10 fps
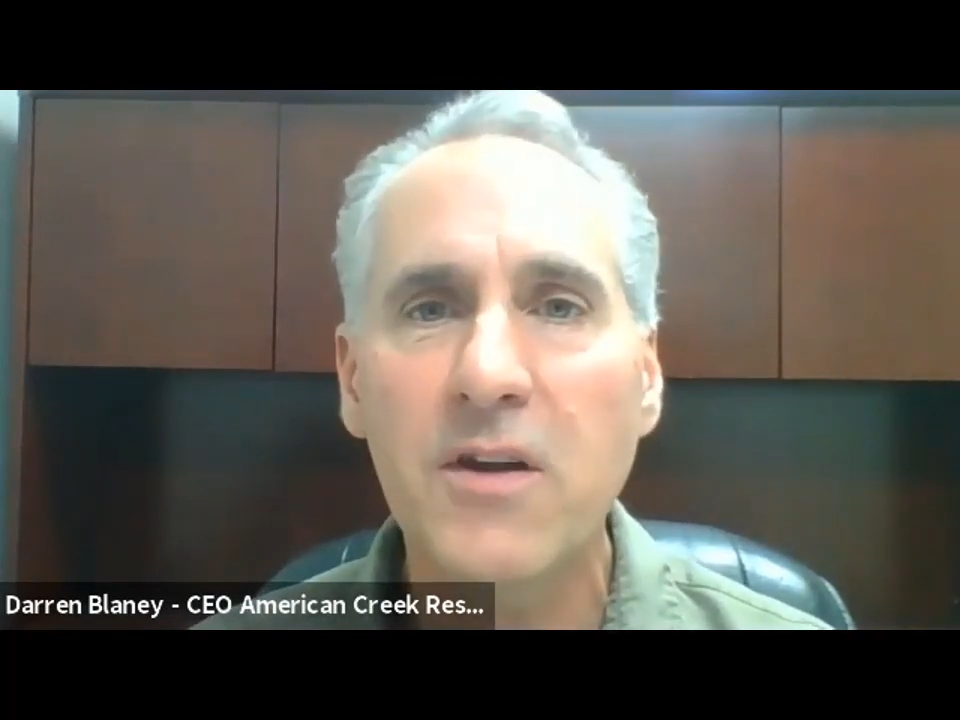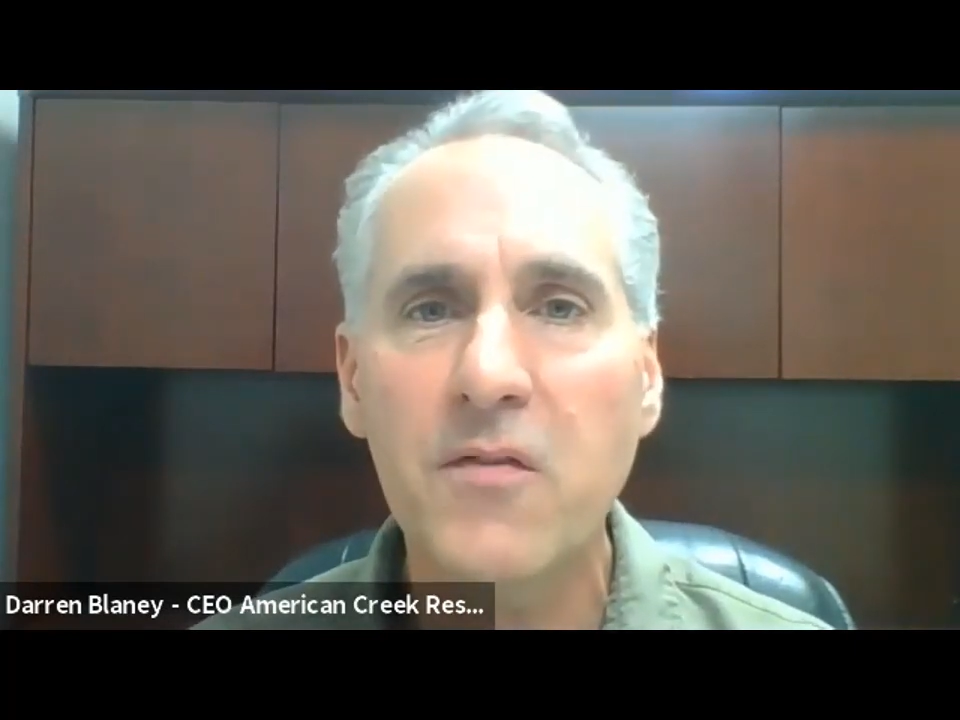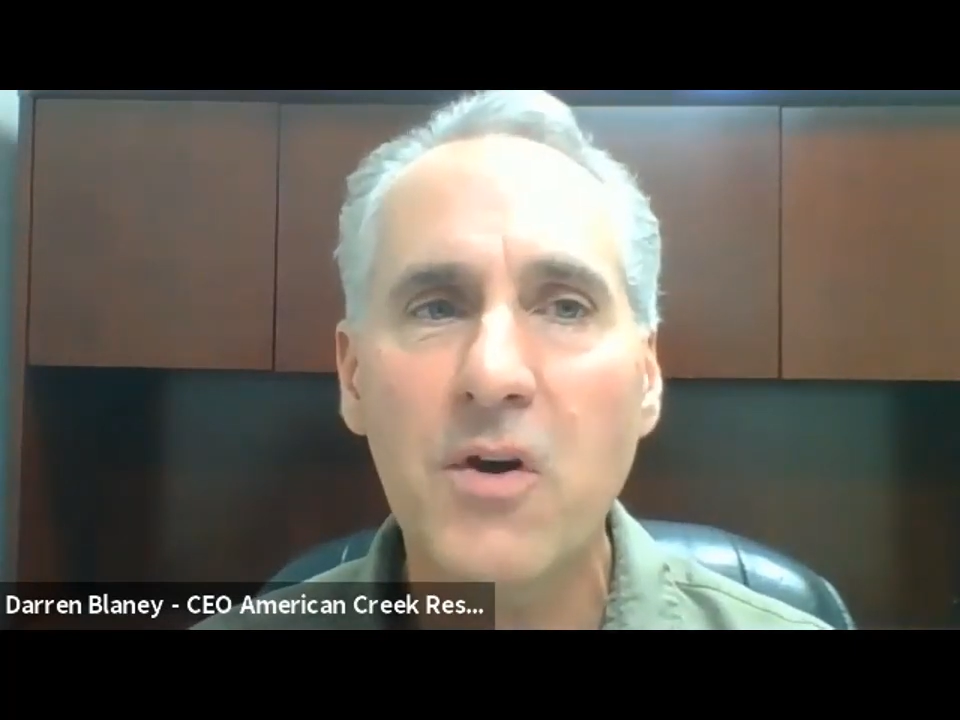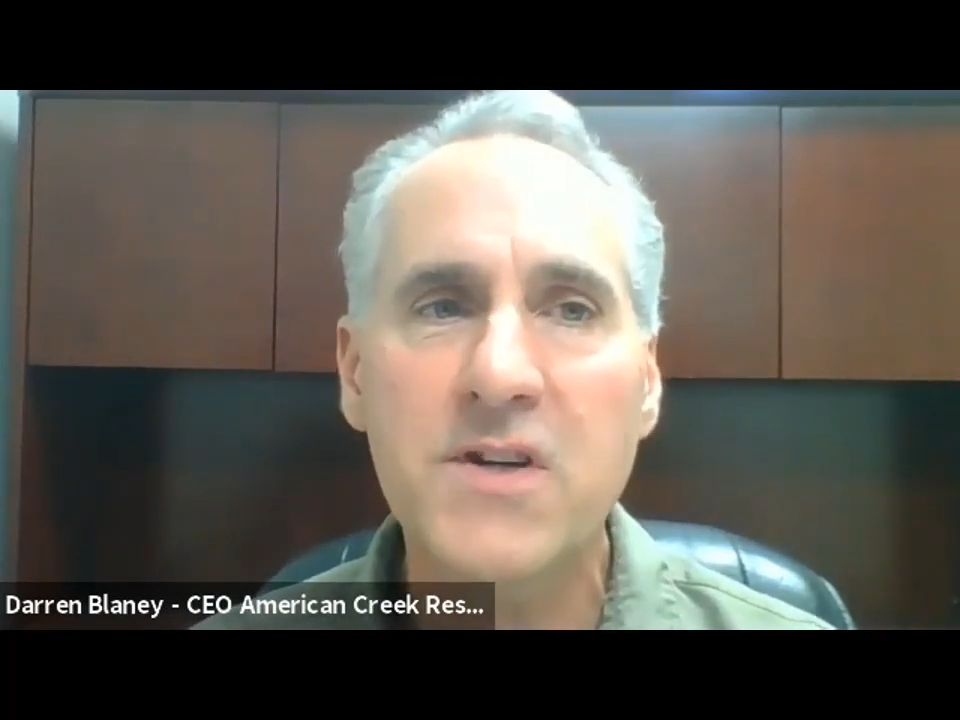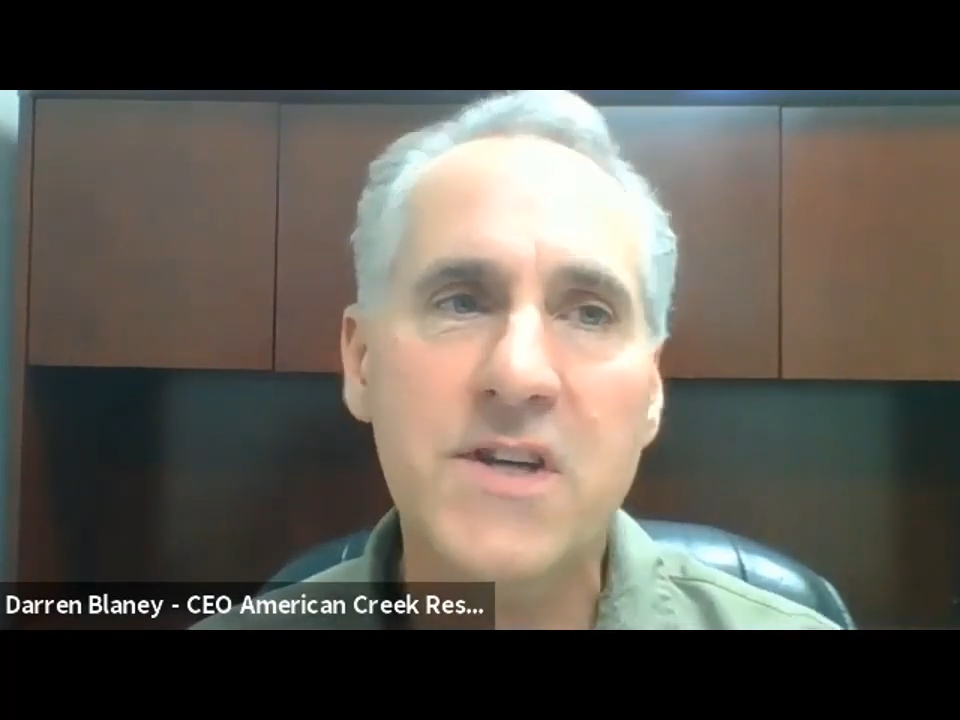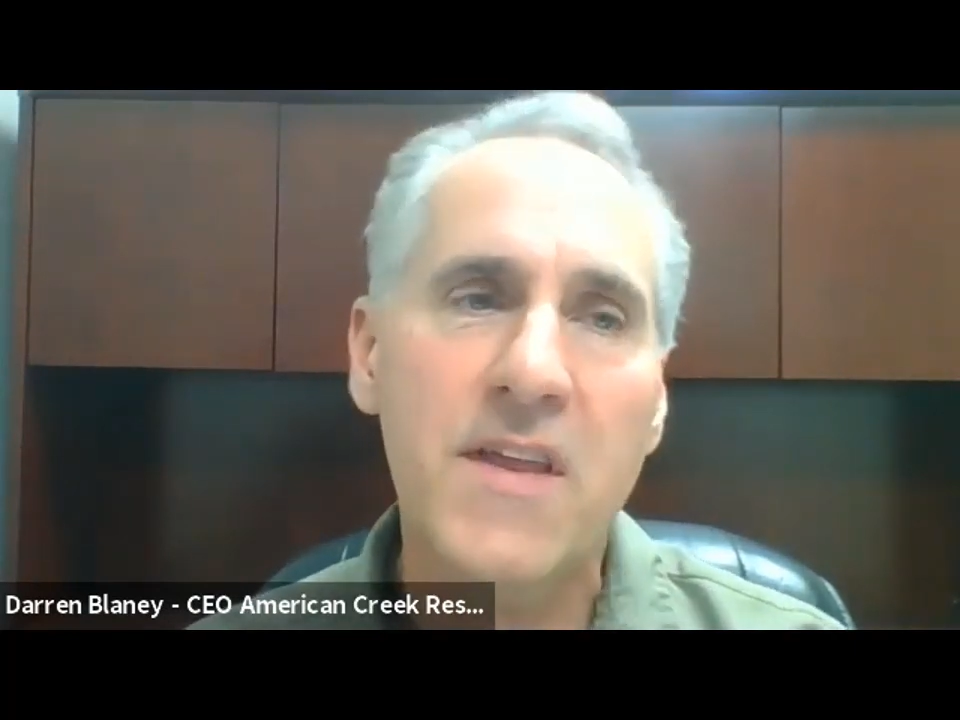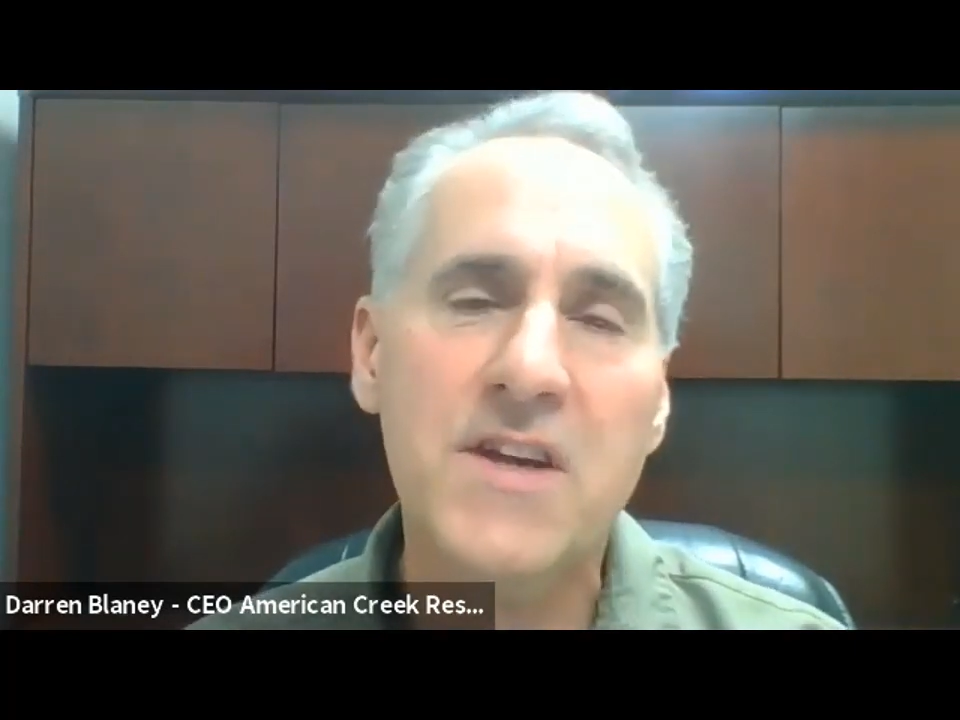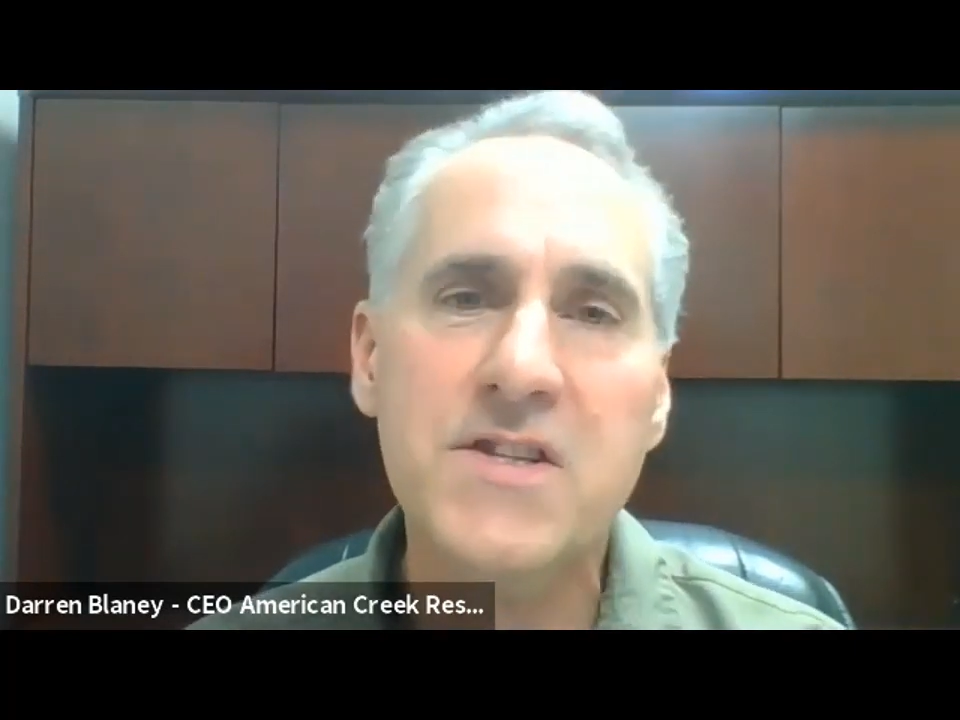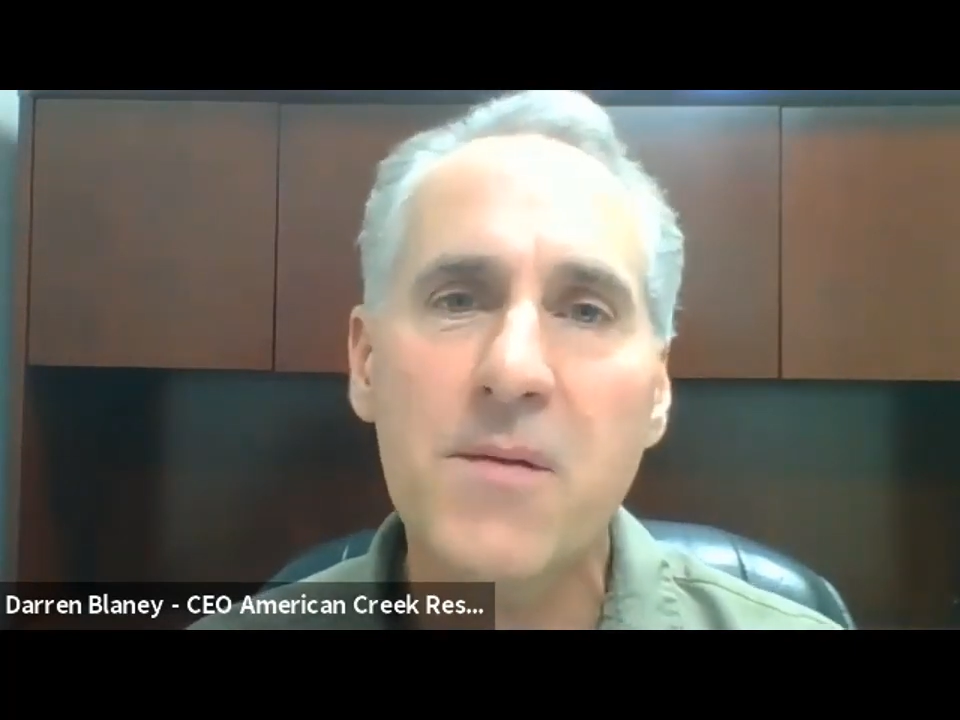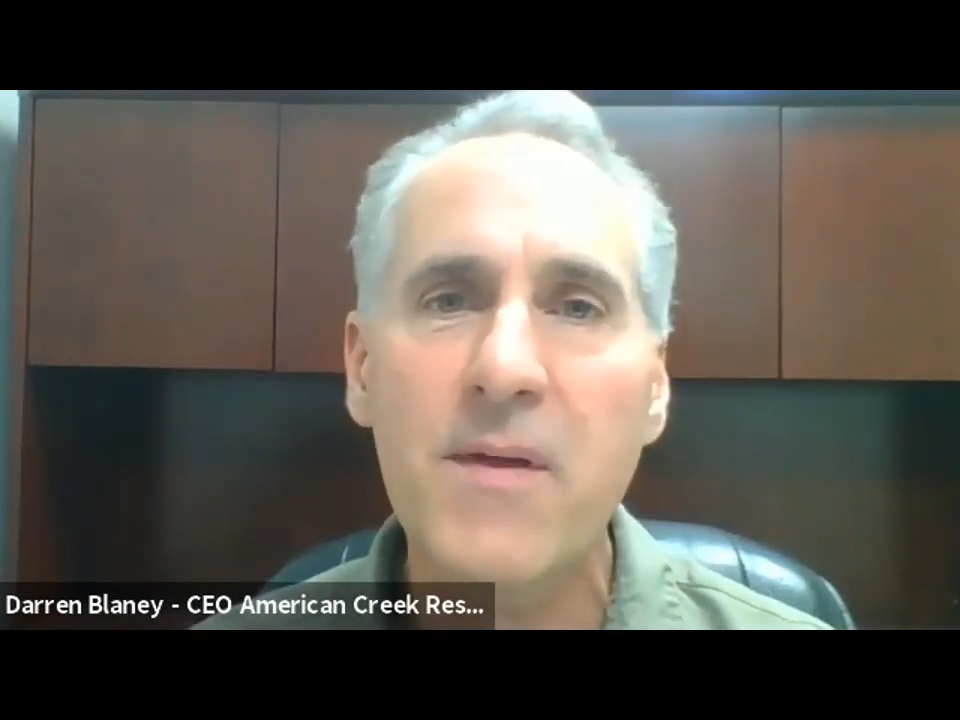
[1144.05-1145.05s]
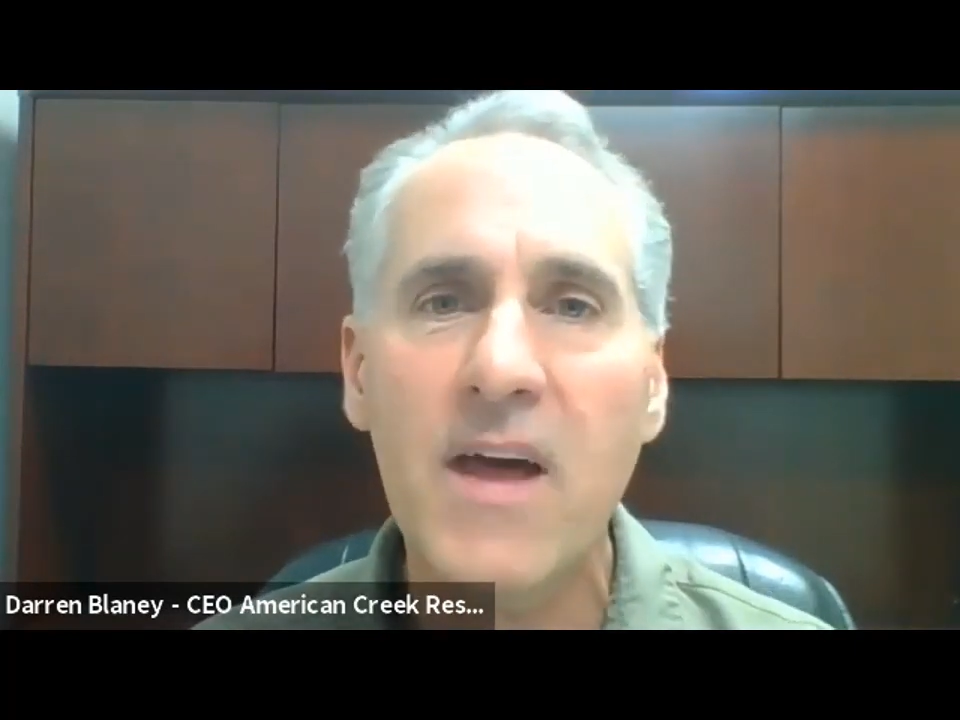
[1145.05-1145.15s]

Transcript: And of course, I think some of